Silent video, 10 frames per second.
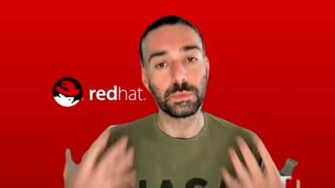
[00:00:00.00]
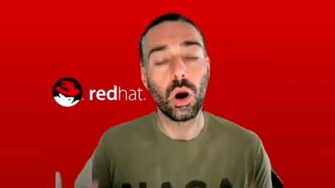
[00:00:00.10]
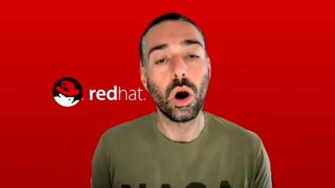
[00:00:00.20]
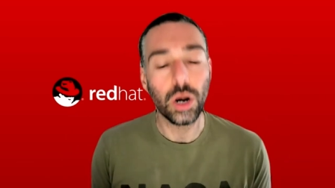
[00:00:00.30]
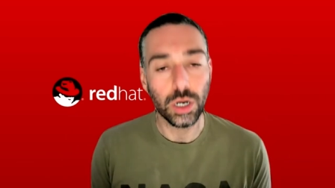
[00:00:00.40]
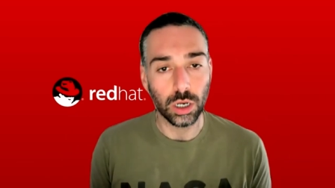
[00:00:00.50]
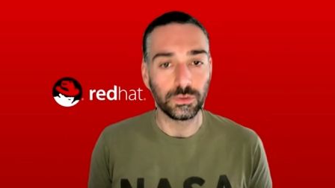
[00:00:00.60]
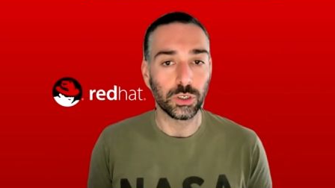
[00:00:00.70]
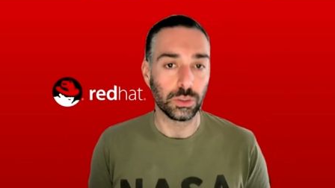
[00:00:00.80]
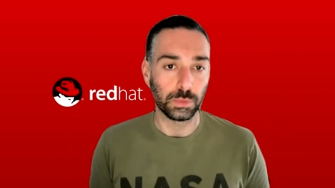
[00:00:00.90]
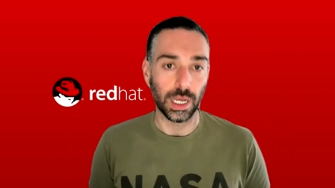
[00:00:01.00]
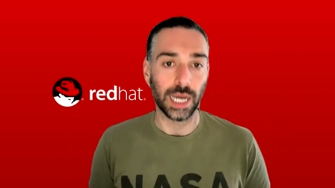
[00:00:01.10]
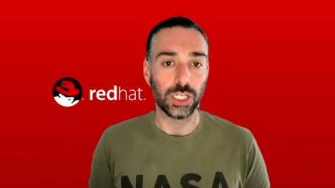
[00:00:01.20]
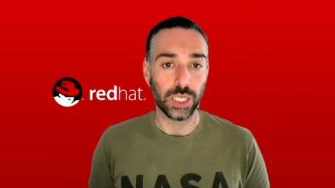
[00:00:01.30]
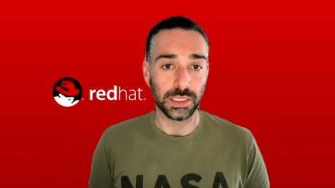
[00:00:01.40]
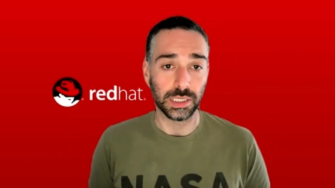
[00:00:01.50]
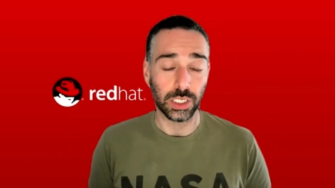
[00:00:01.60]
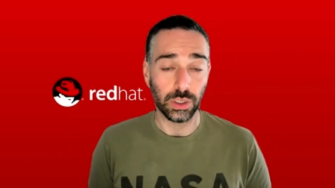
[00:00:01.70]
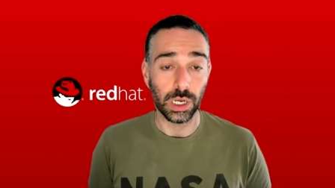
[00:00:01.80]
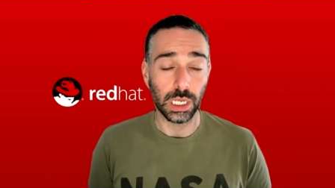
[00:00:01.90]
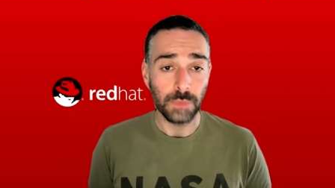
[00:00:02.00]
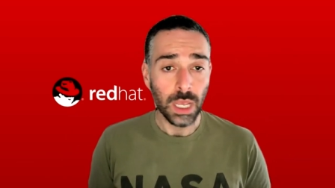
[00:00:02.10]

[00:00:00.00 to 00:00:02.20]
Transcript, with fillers: part of your supply chain security?